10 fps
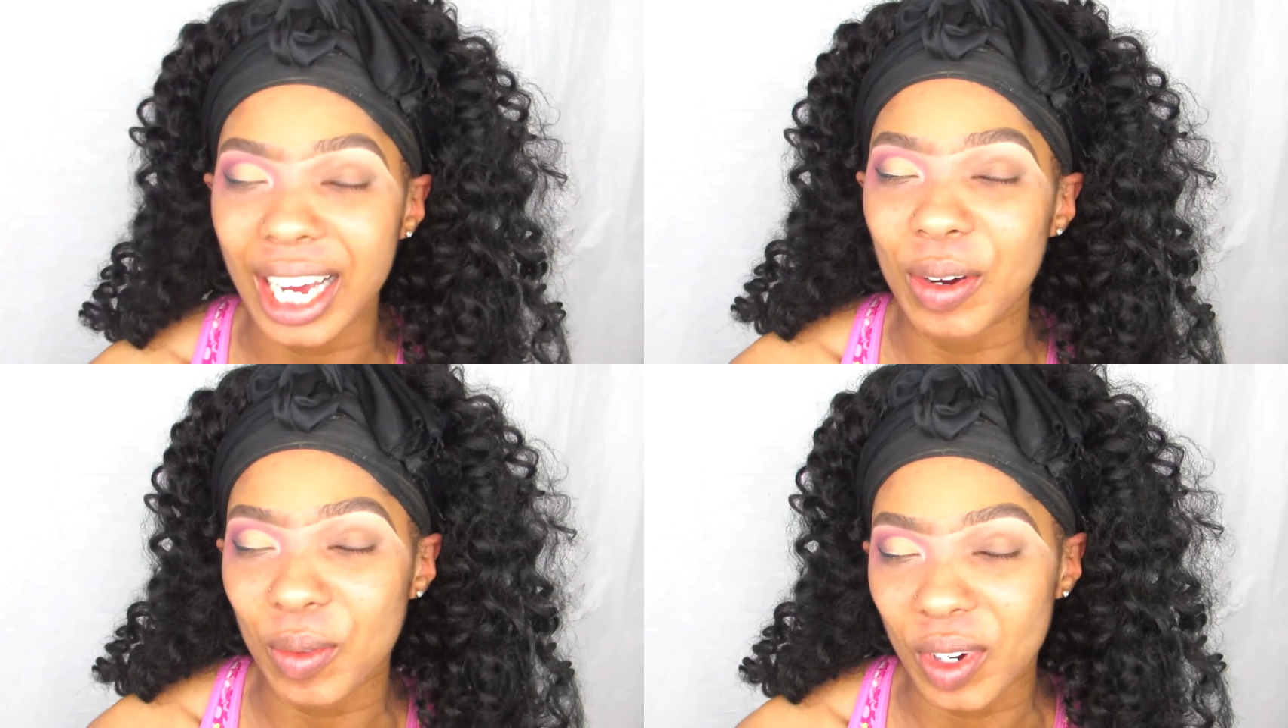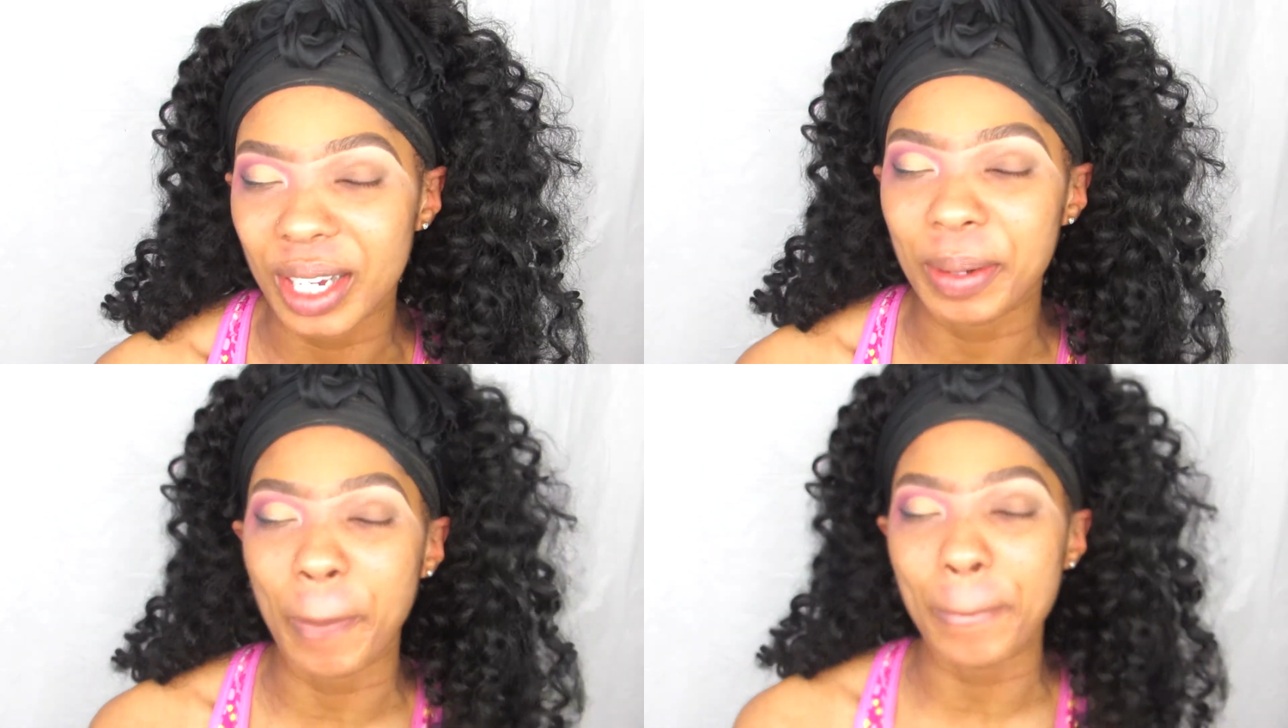I
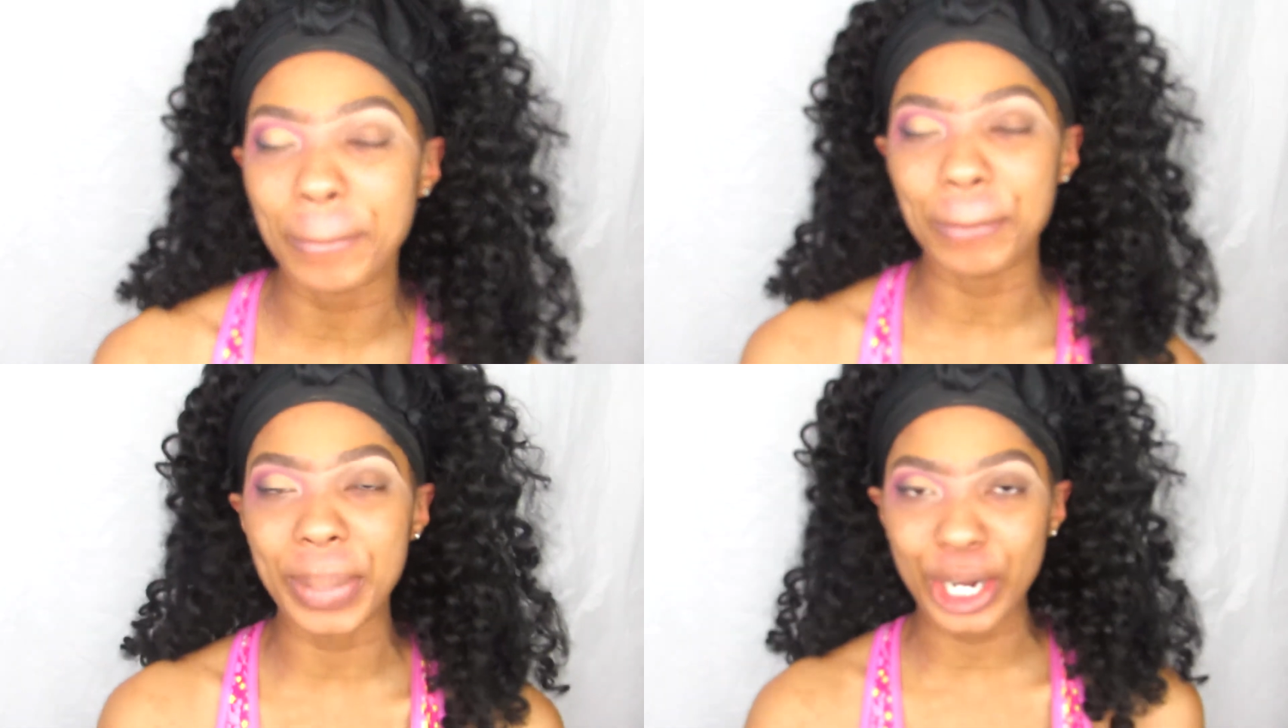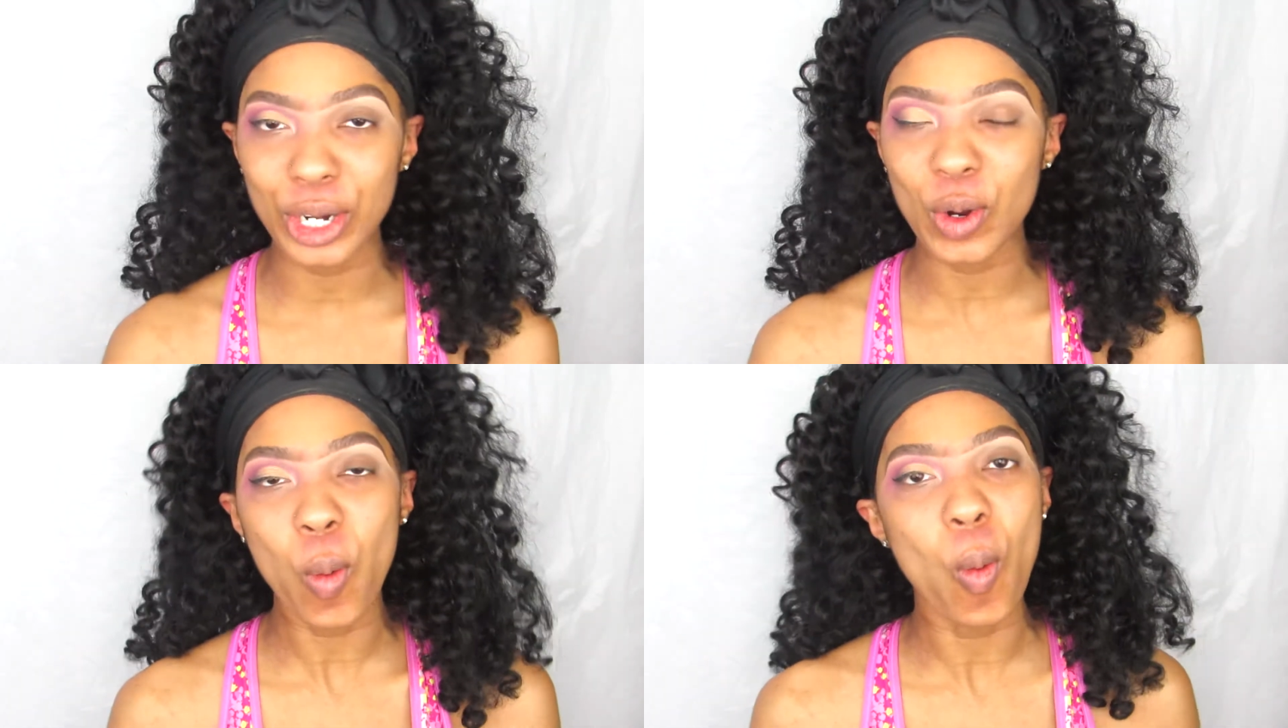want
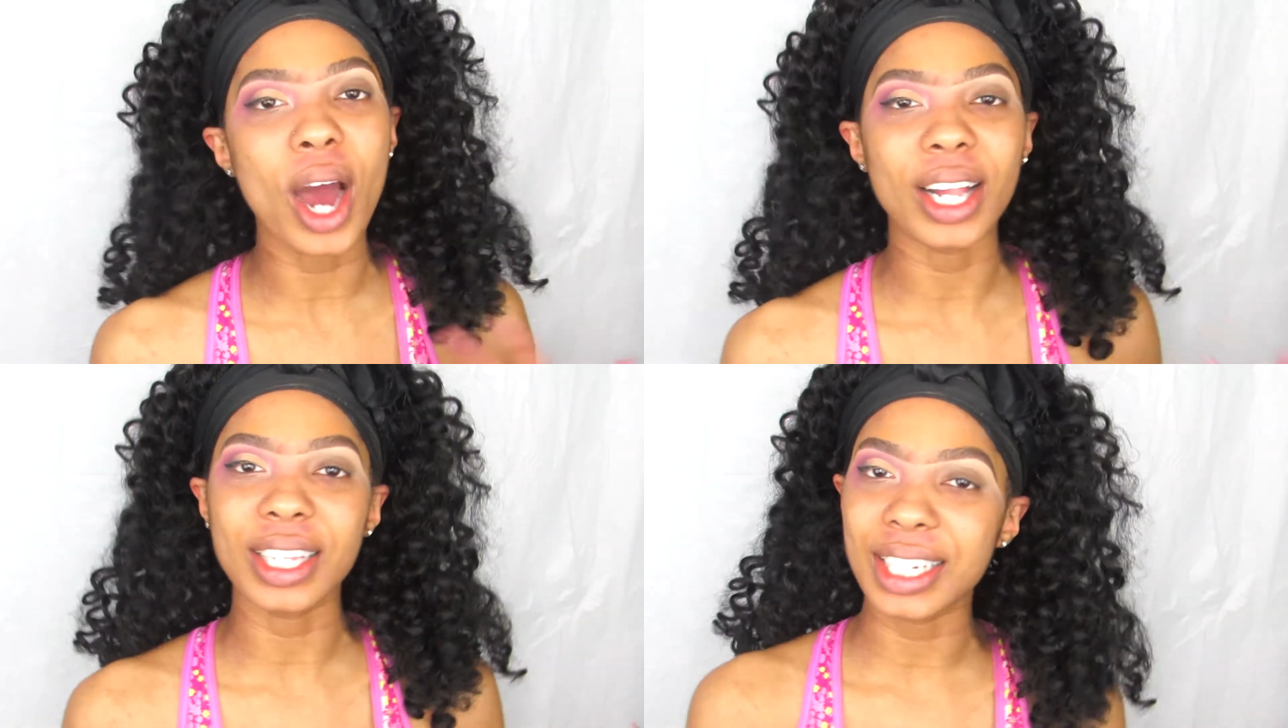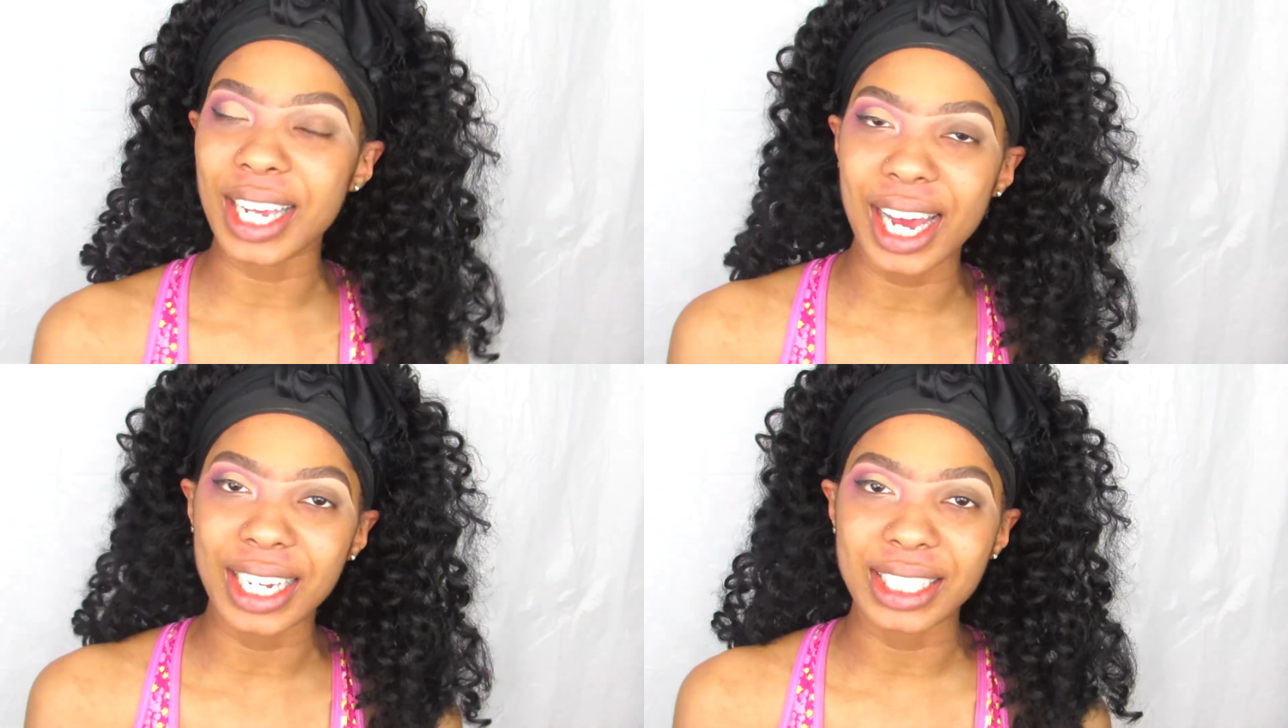better quality
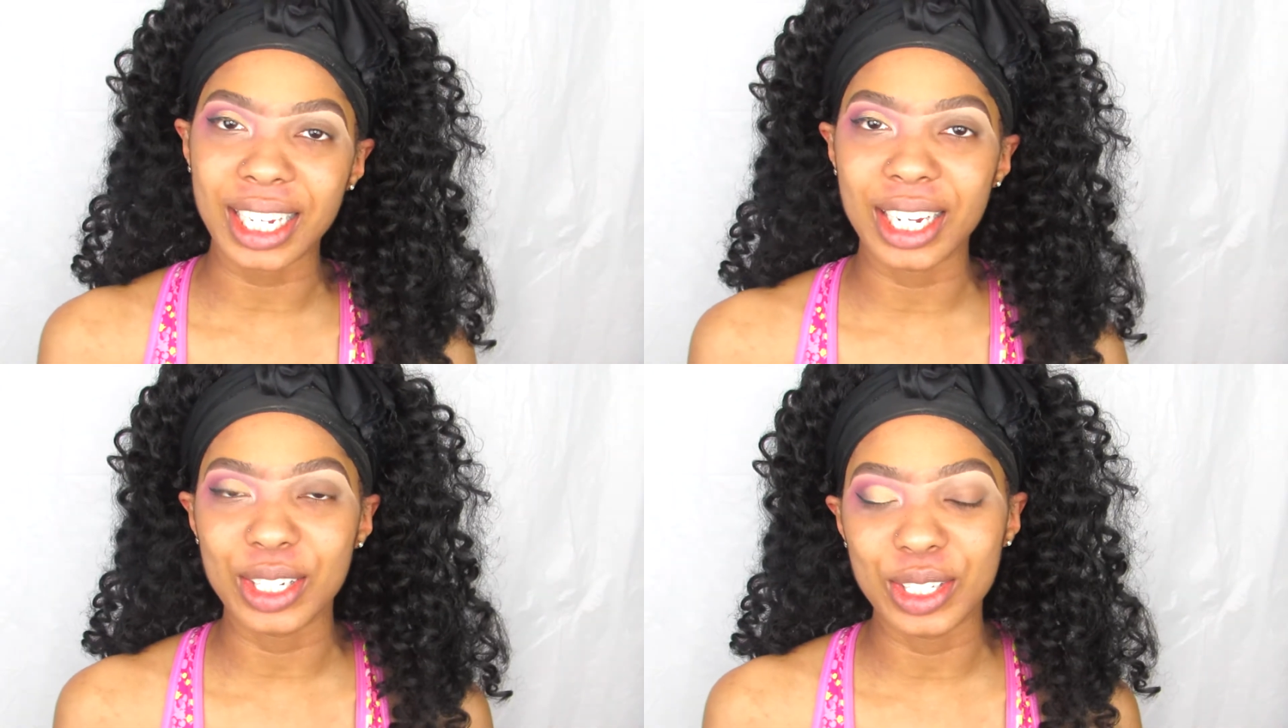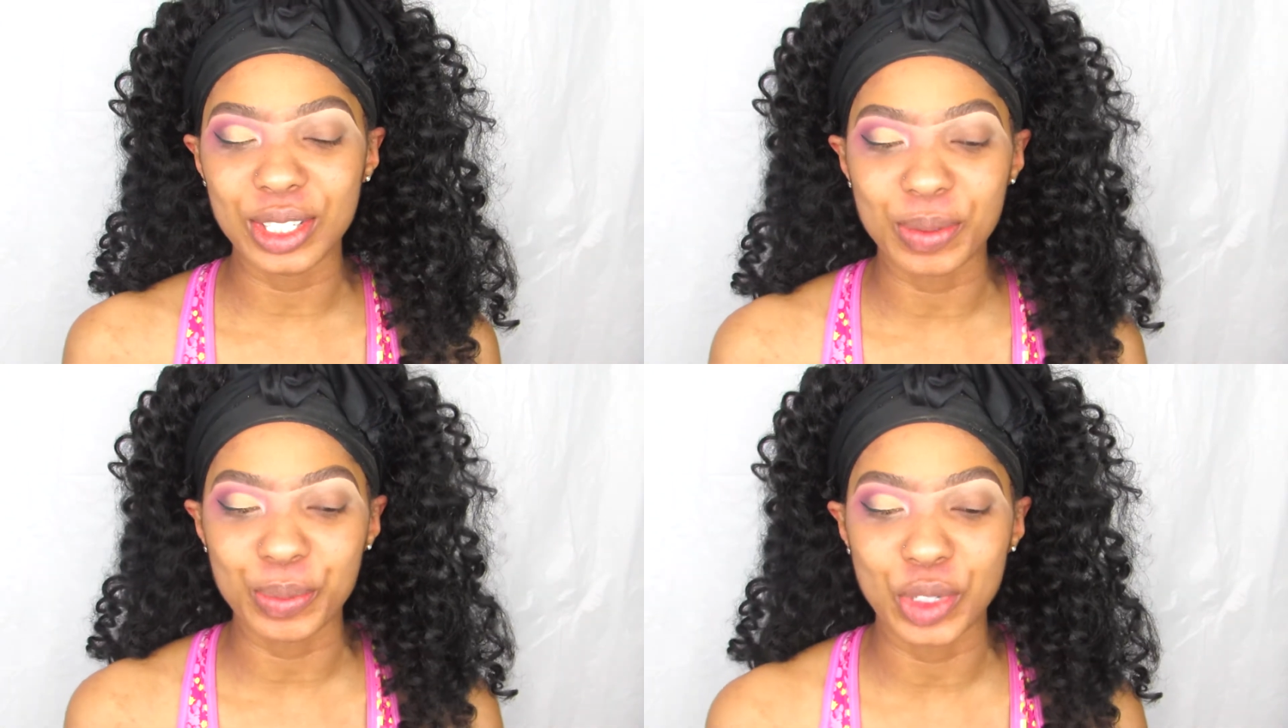
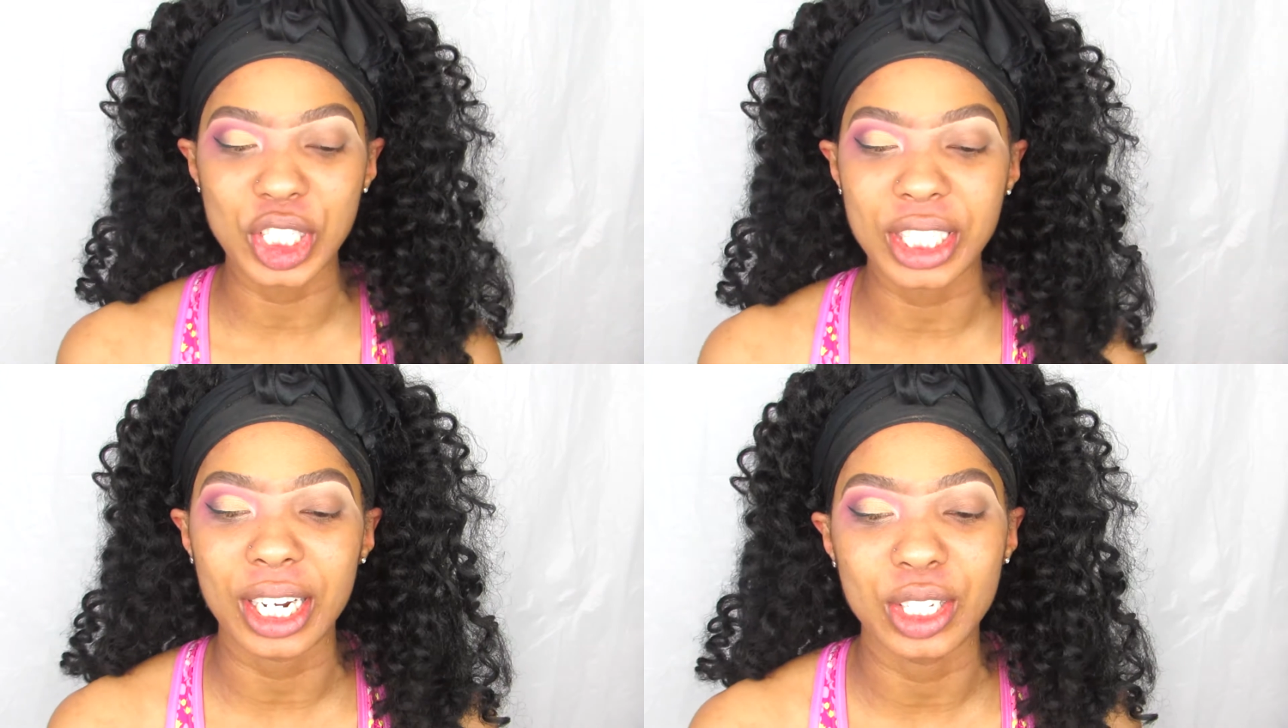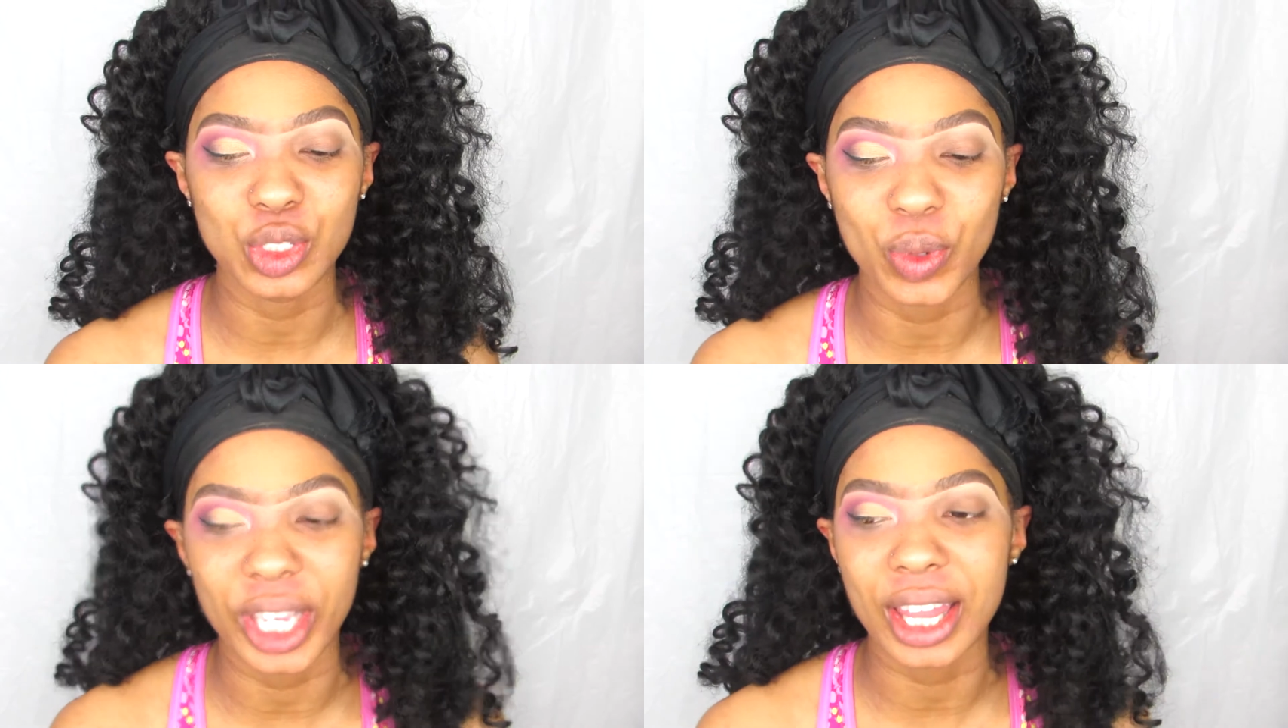eyeshadows, more shadows
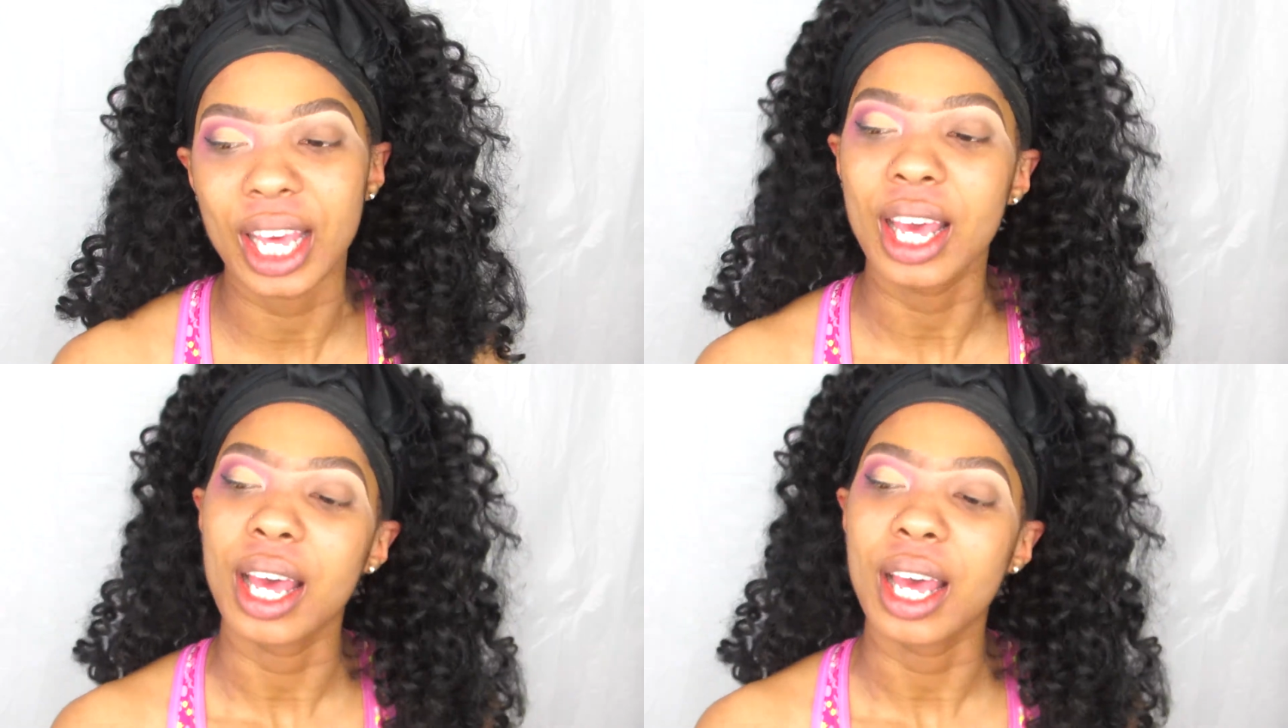with